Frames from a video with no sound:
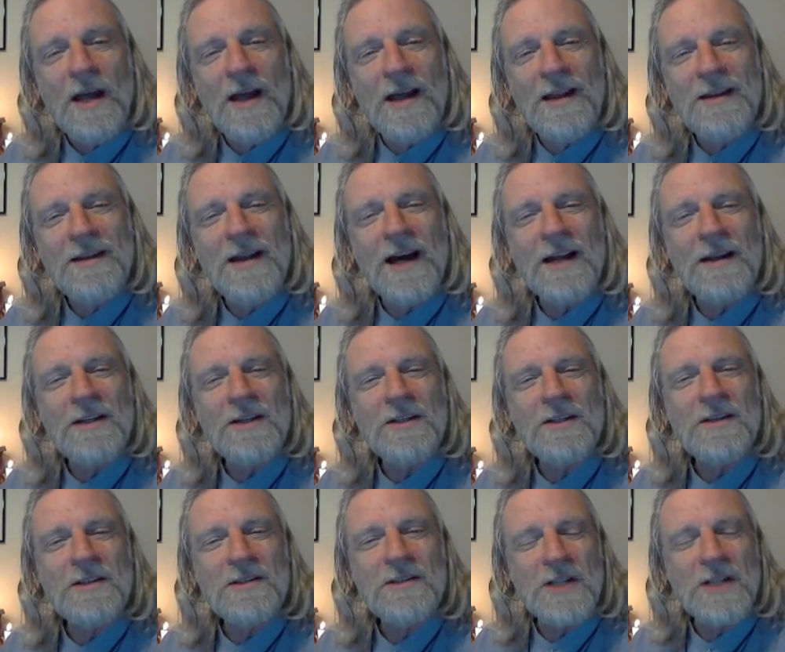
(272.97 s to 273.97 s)
not
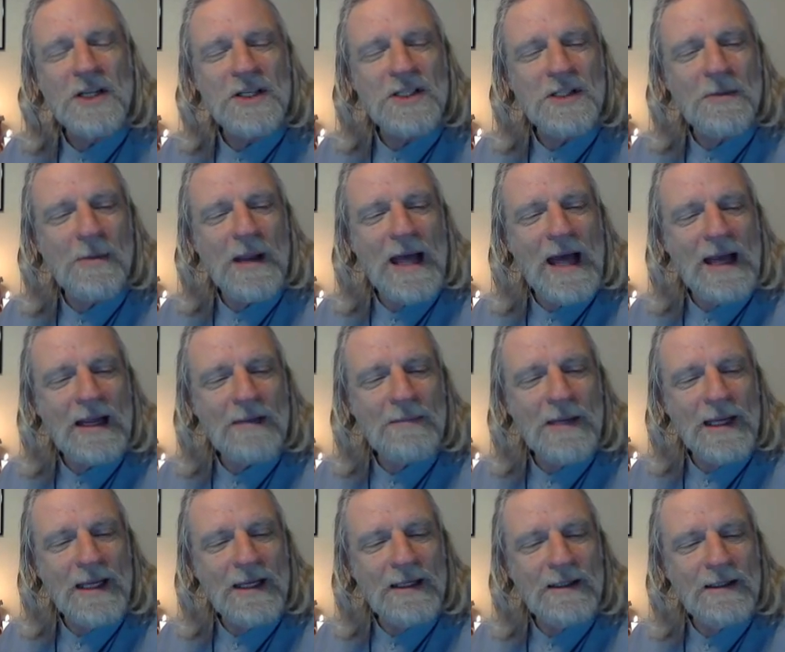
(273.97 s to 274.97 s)
just a black
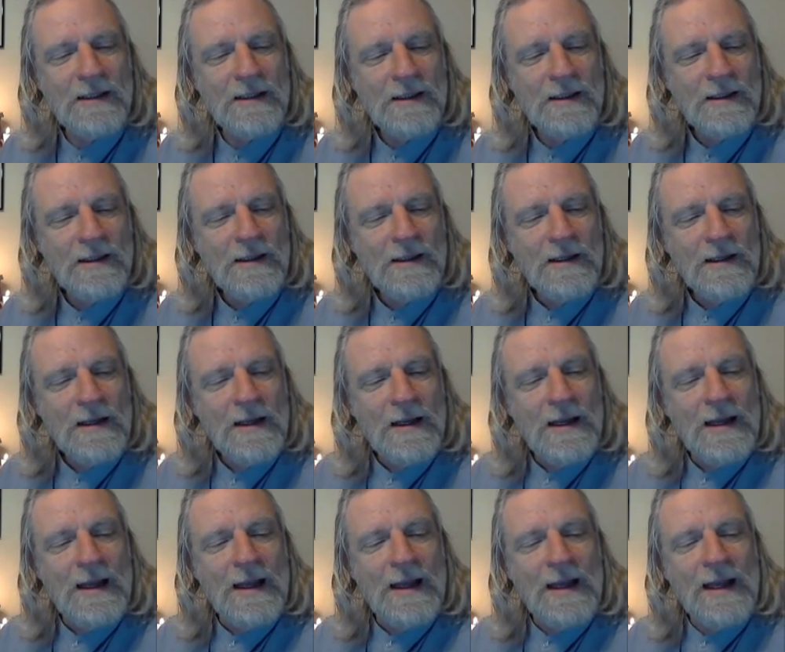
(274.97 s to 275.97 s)
man.
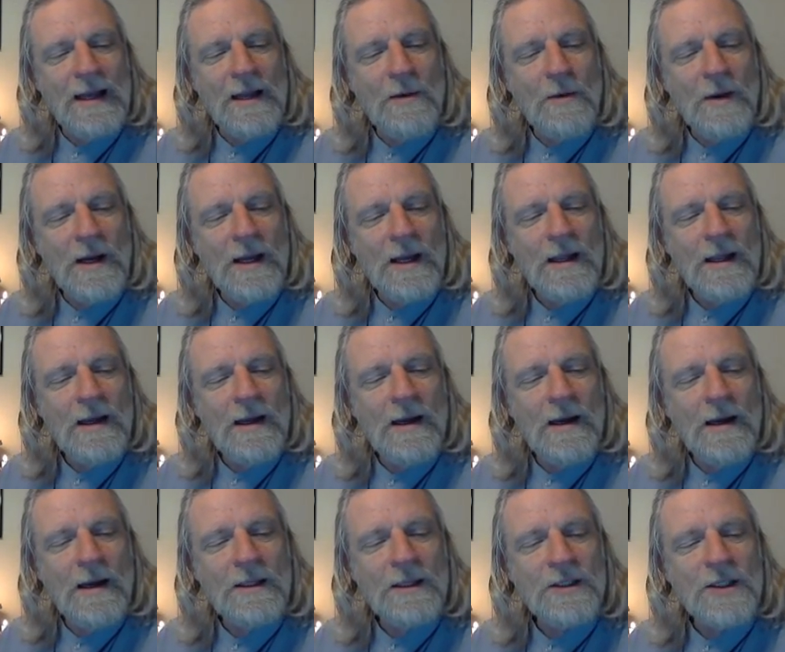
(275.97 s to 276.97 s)
Anyway,
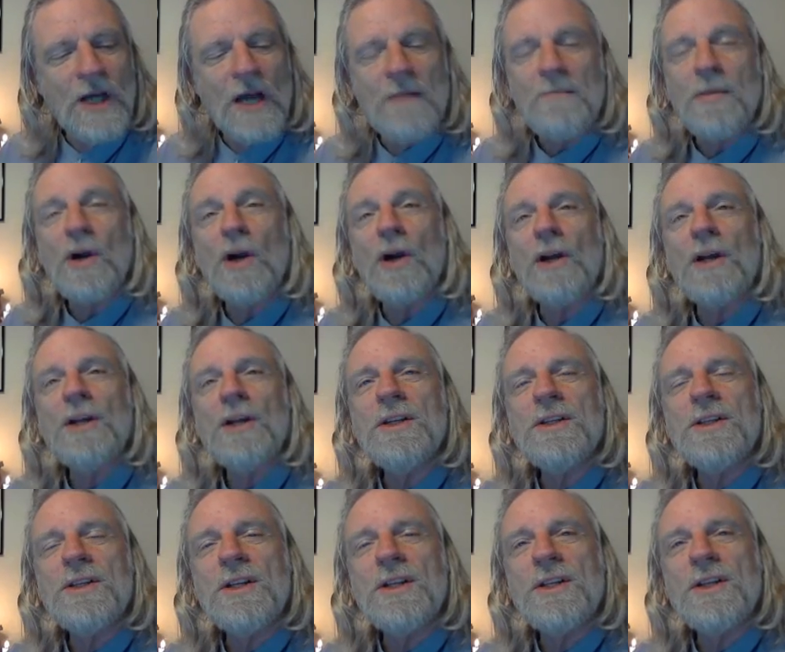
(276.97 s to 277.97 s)
uh, John
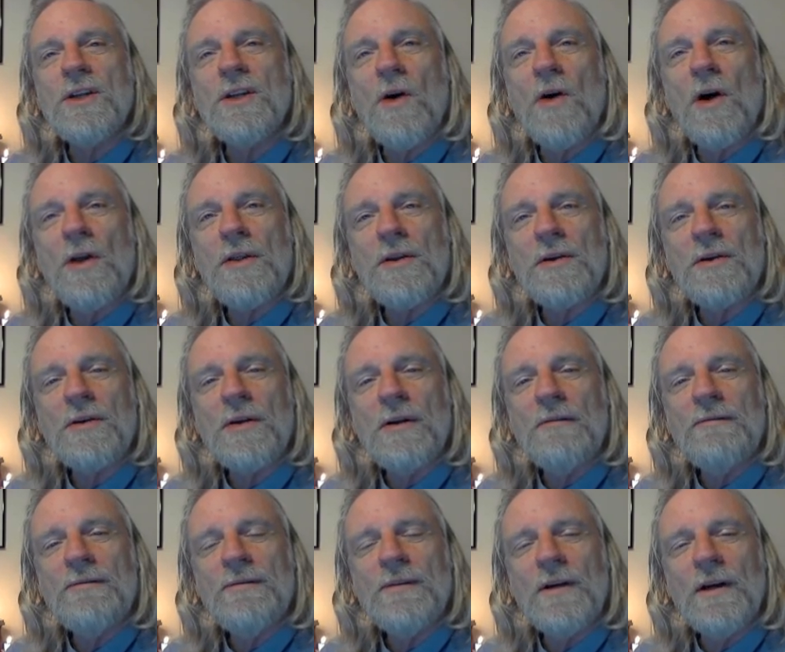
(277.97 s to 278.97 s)
Perkins is the author
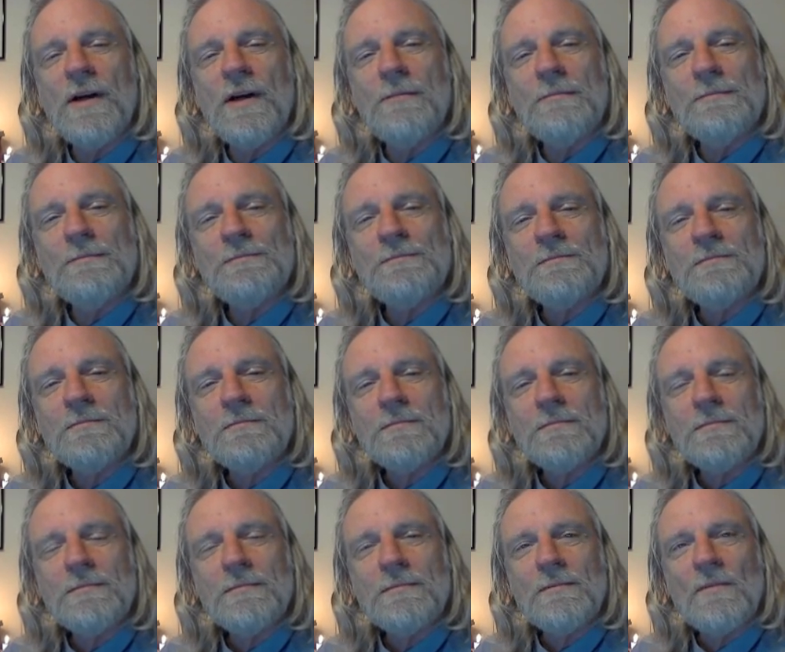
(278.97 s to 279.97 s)
of uh,
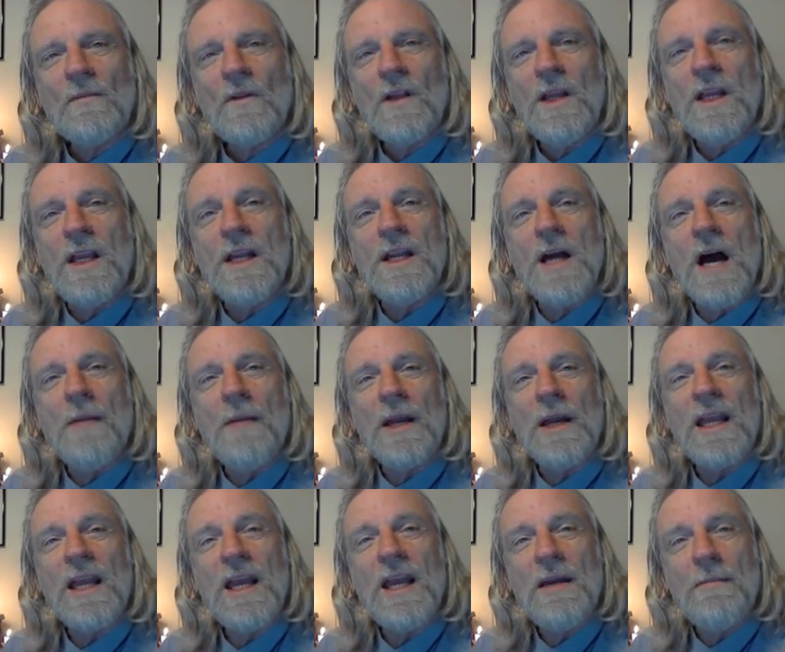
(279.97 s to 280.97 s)

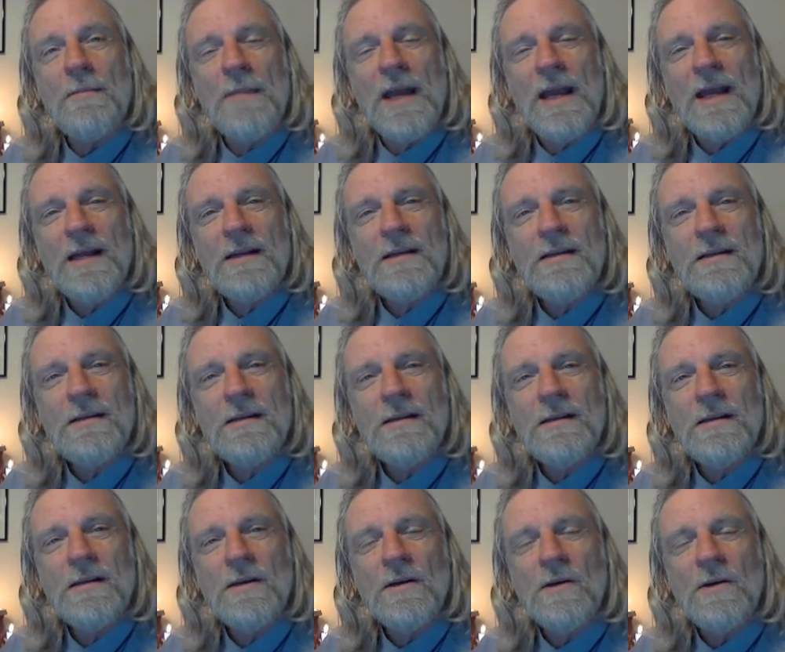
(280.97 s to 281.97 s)
Economic Hitman,
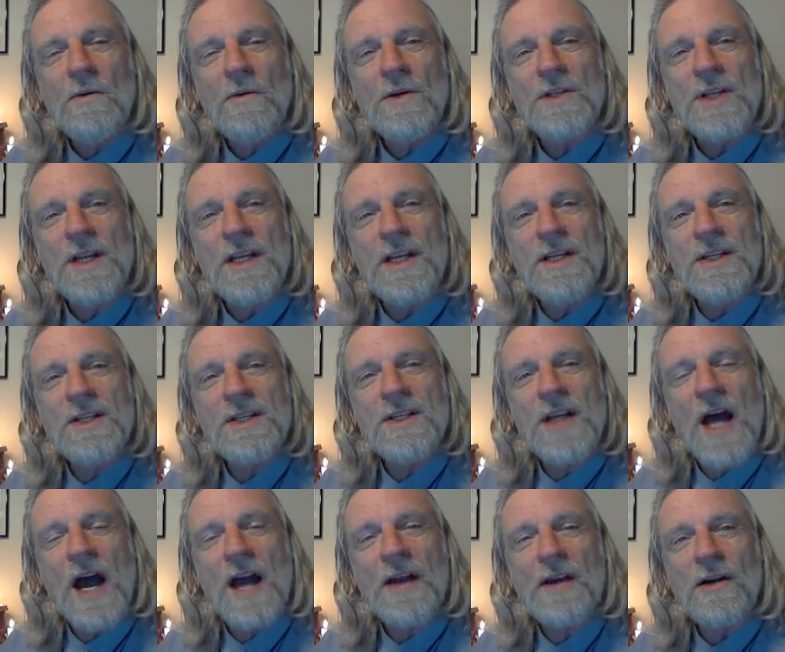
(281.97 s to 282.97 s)
who was an
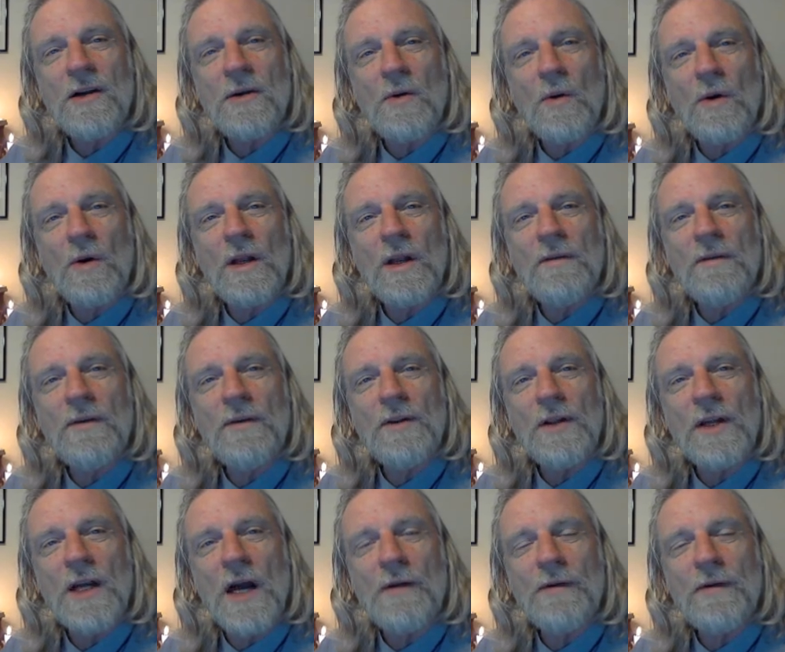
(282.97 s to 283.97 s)
insider working for the
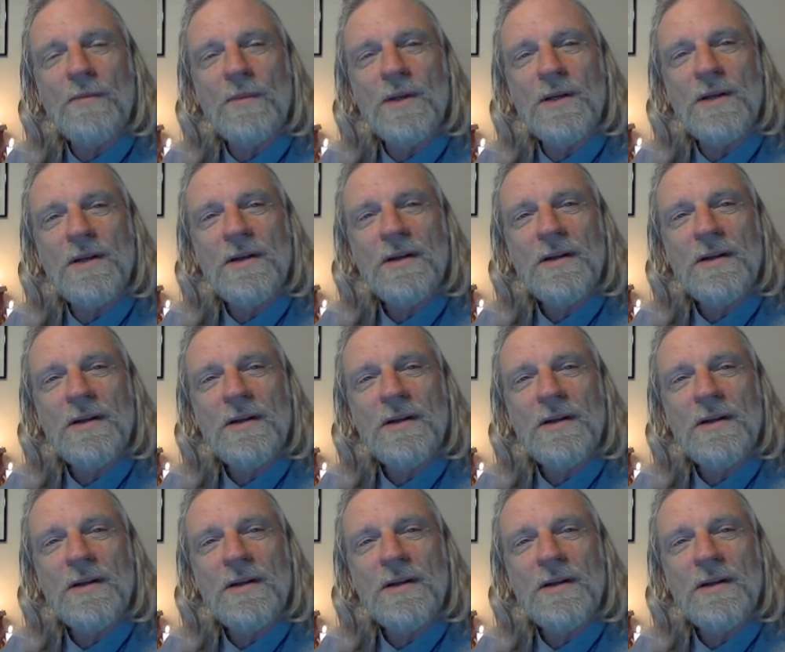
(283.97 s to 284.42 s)
government,